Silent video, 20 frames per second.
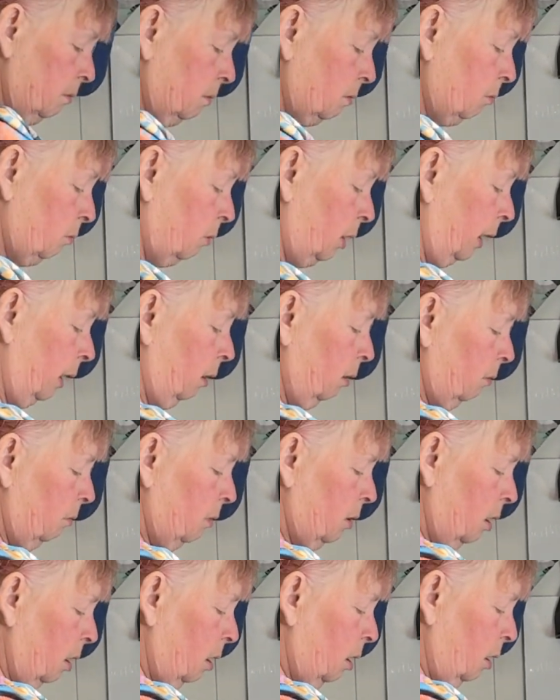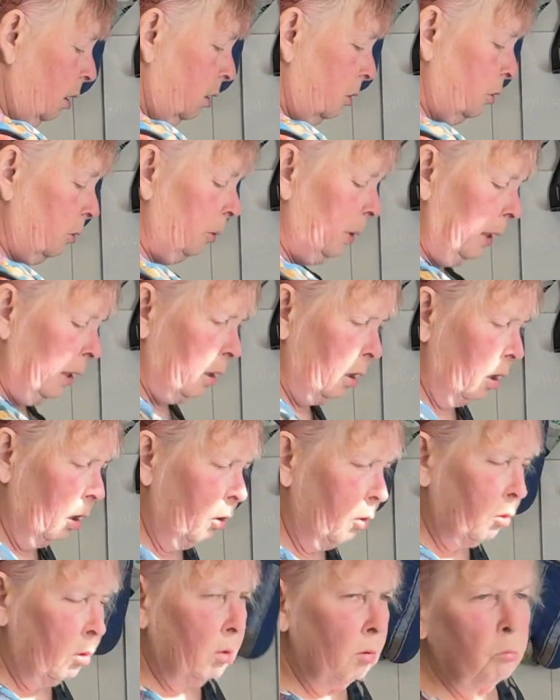We do eat a
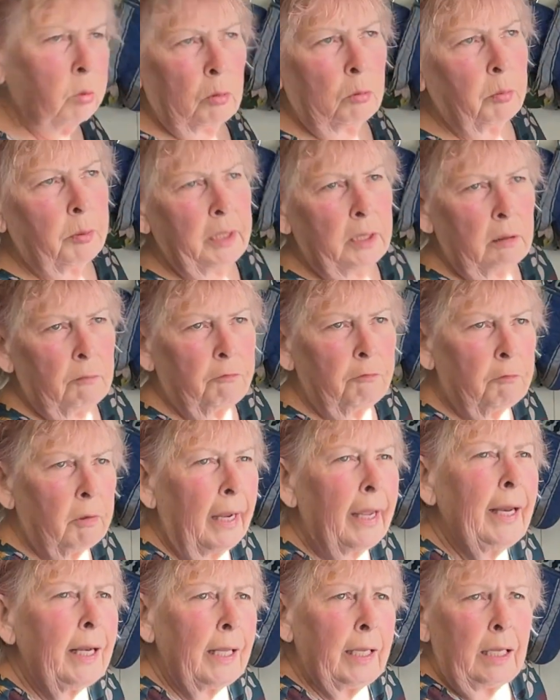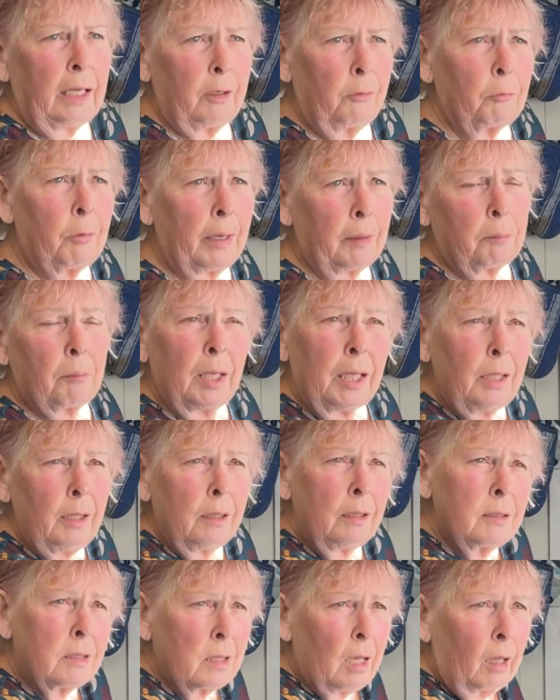lot. Well, we rarely eat red
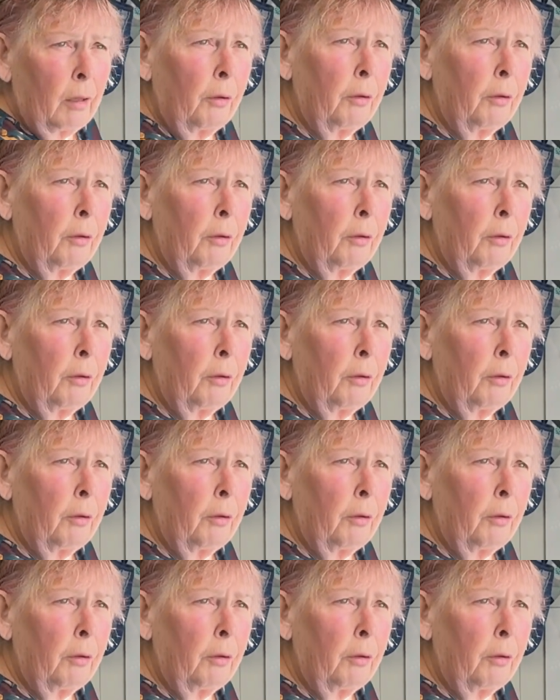meat, so